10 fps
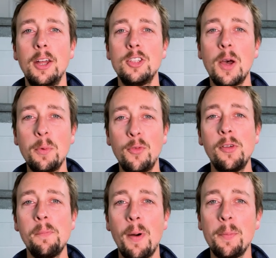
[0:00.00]

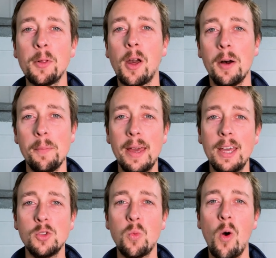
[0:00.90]
Dubblefilm Bubblegum
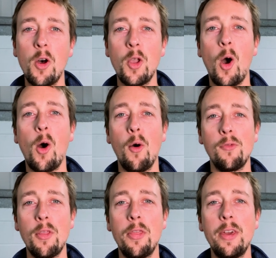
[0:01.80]
is one of